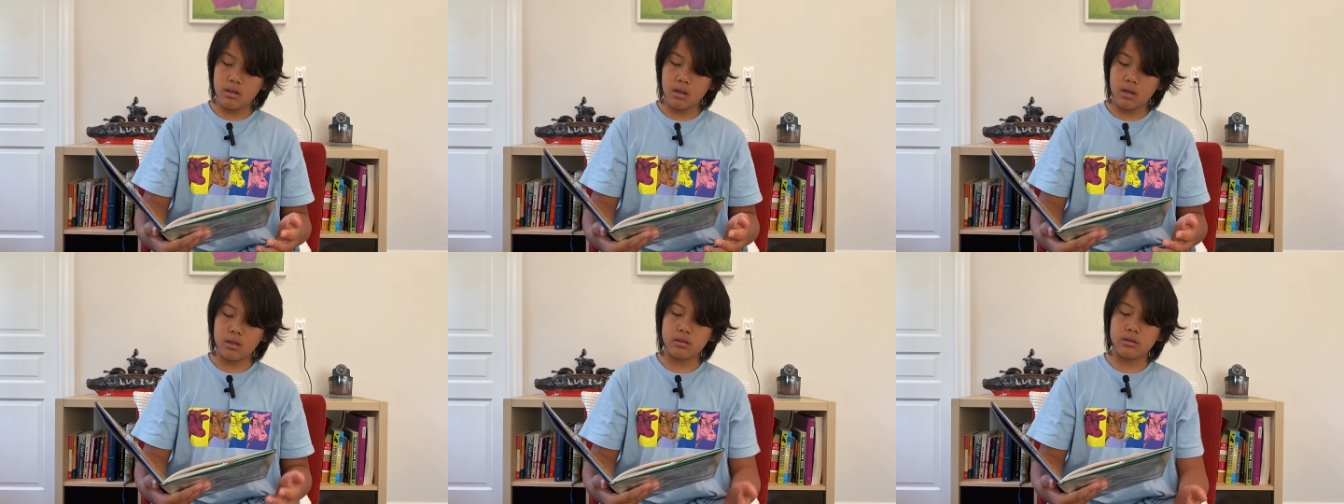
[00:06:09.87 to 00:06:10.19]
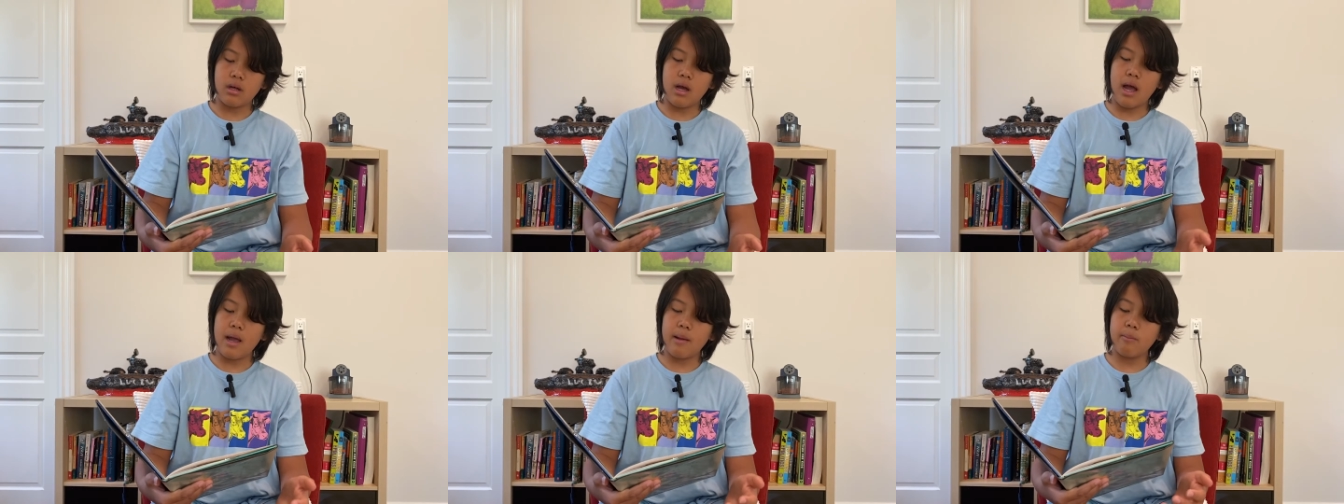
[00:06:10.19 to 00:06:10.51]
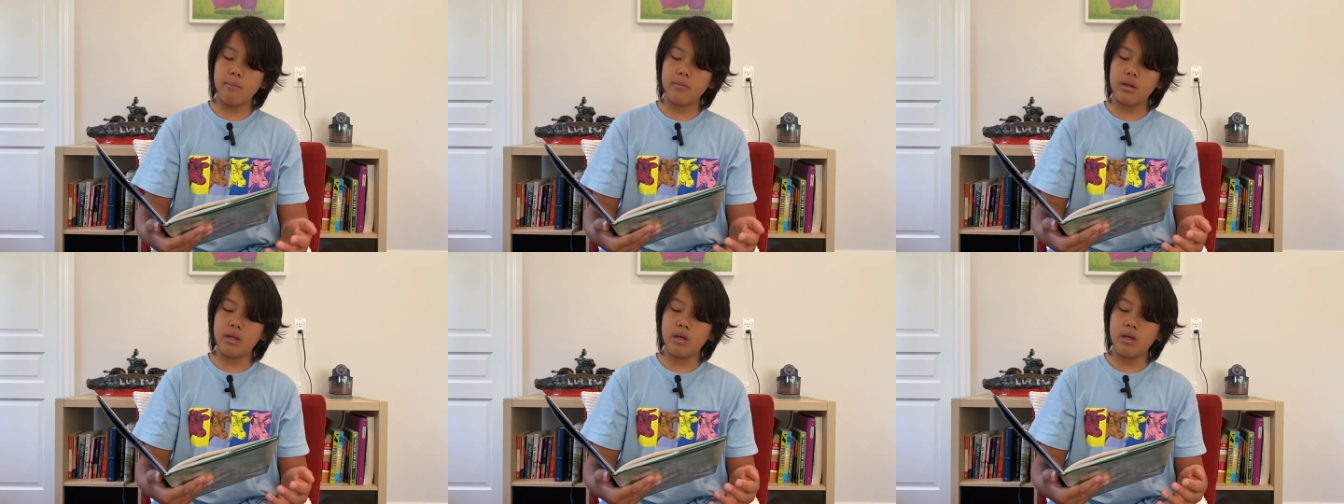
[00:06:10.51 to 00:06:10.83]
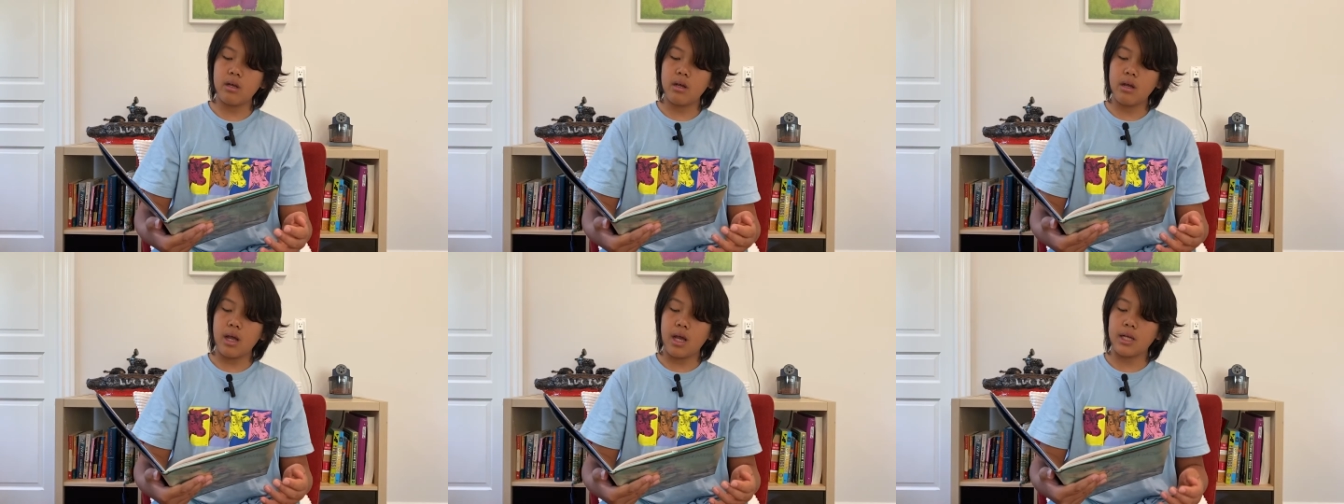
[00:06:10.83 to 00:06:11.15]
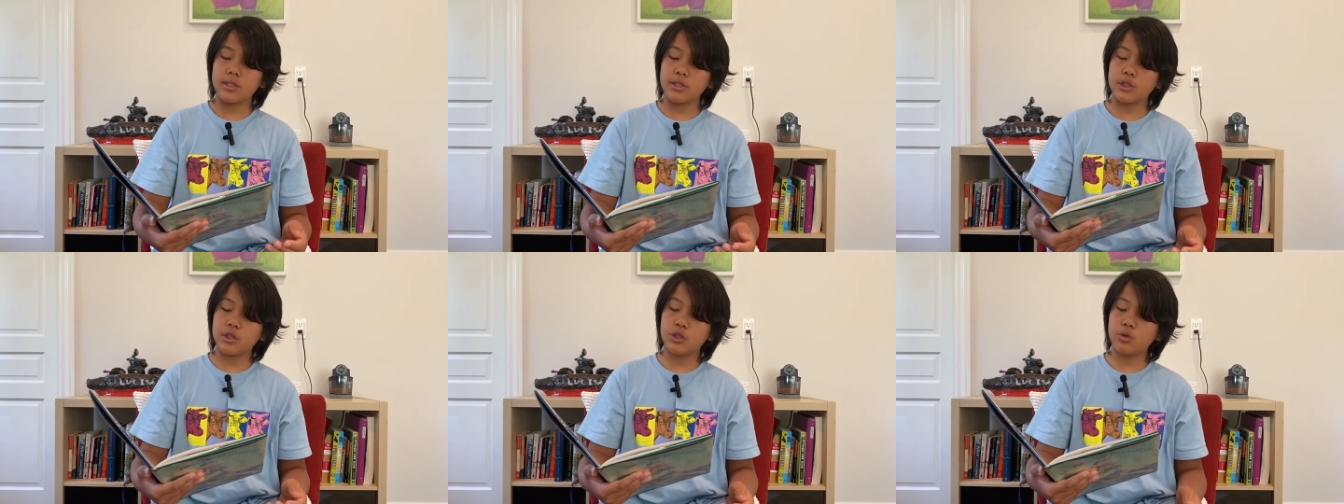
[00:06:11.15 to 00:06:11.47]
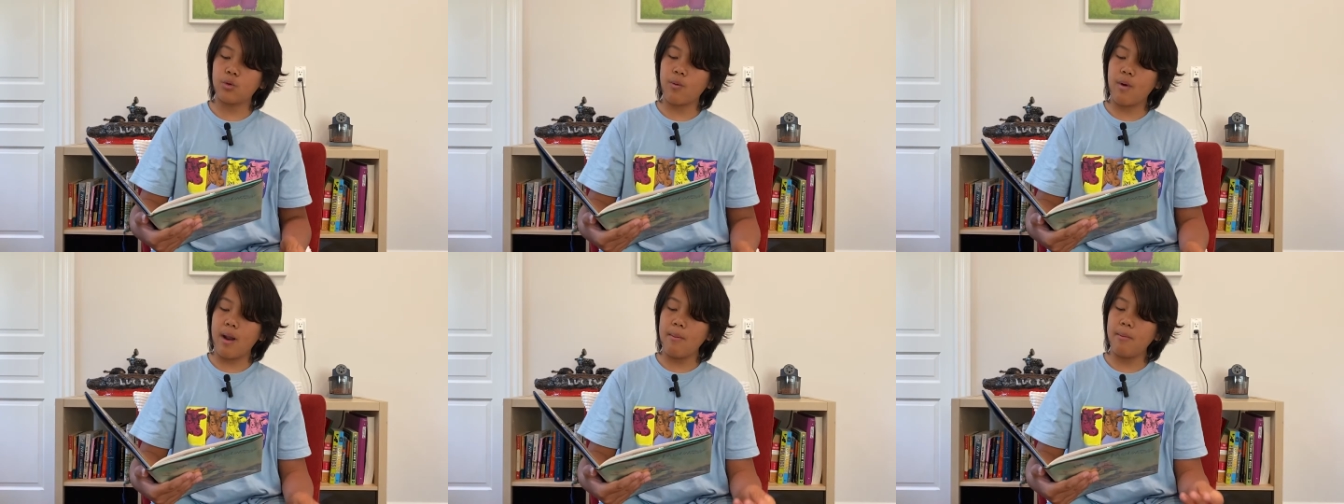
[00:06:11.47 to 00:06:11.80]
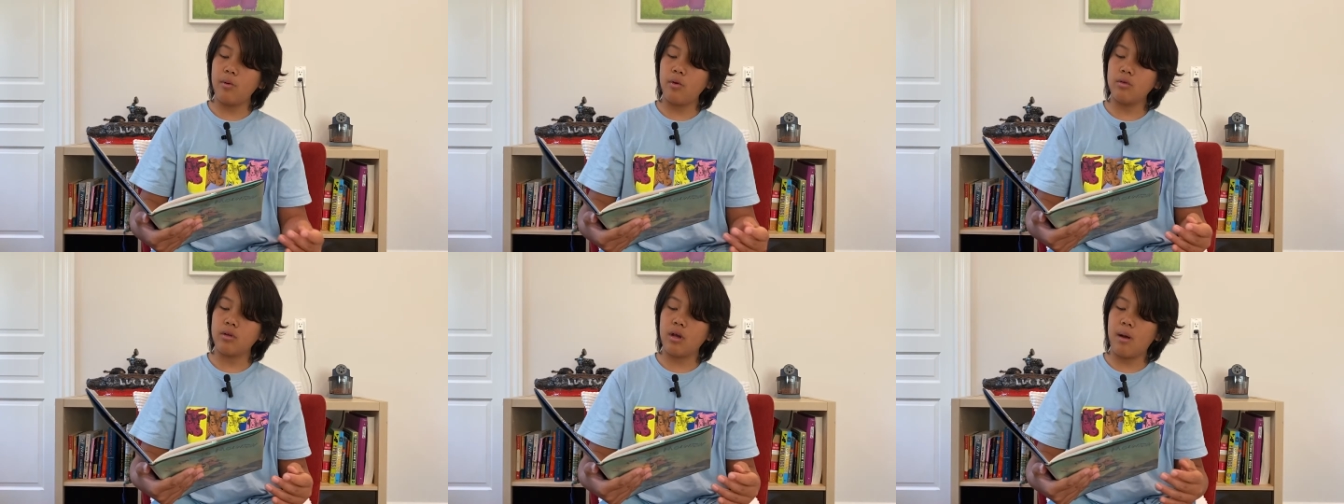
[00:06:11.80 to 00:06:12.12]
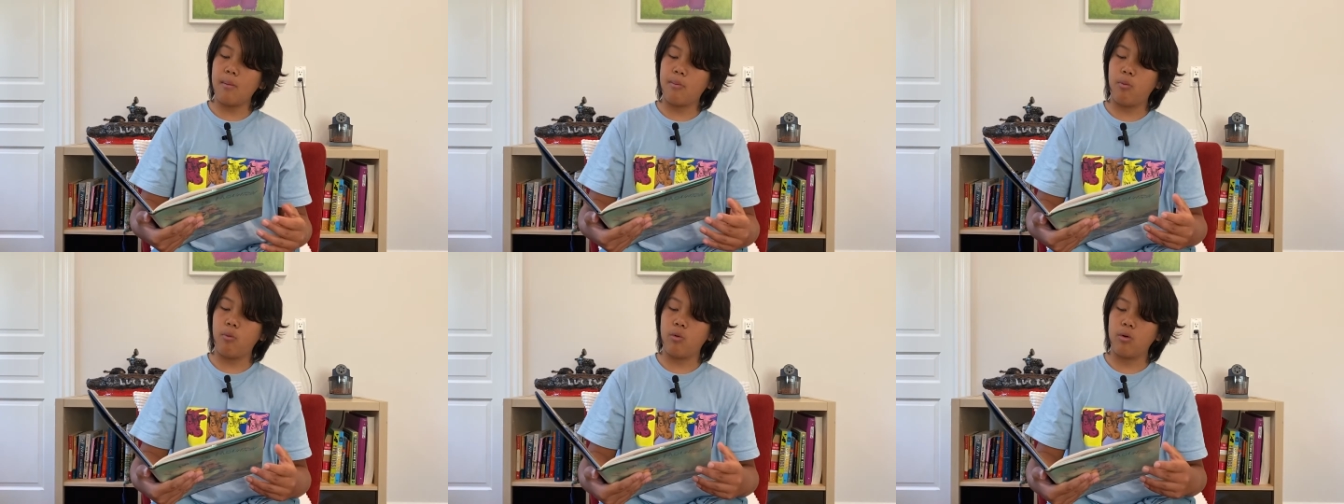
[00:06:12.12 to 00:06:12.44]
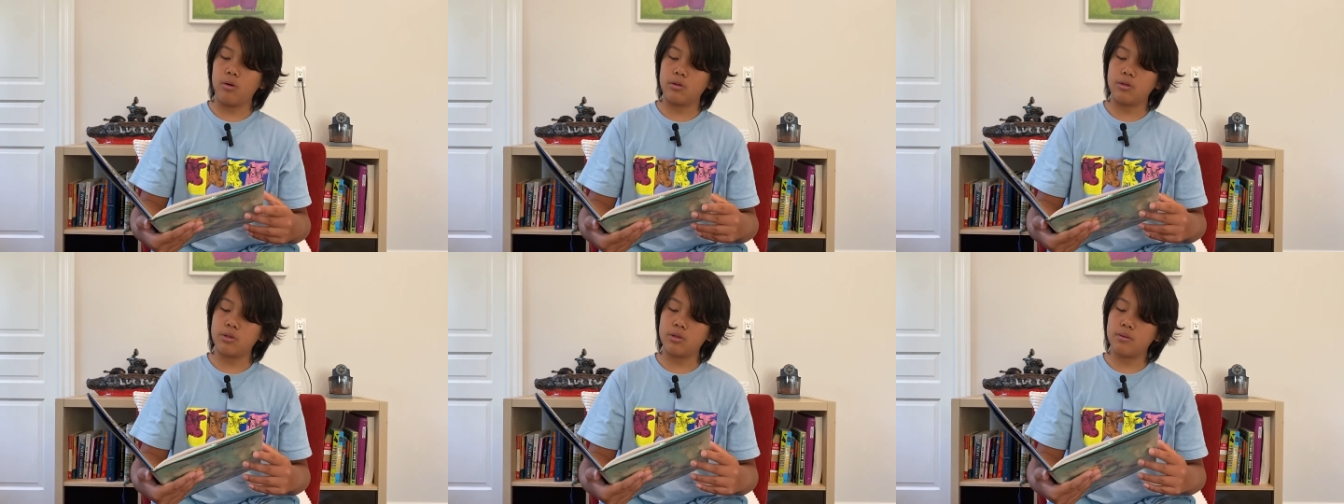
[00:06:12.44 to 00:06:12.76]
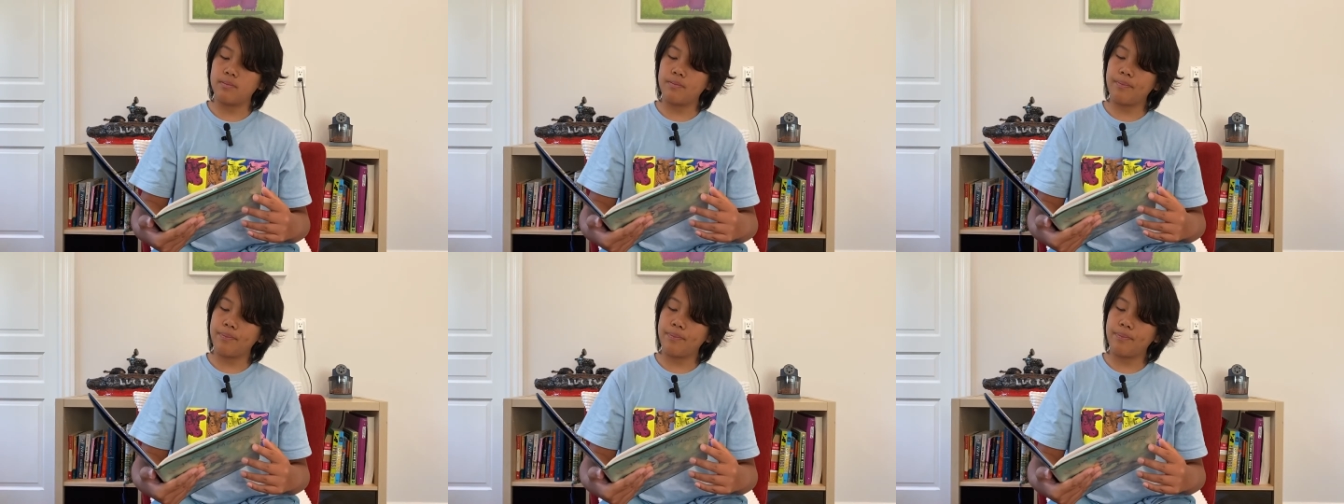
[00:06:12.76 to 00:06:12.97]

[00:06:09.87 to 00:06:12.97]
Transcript: climbed, and scrambled upwards.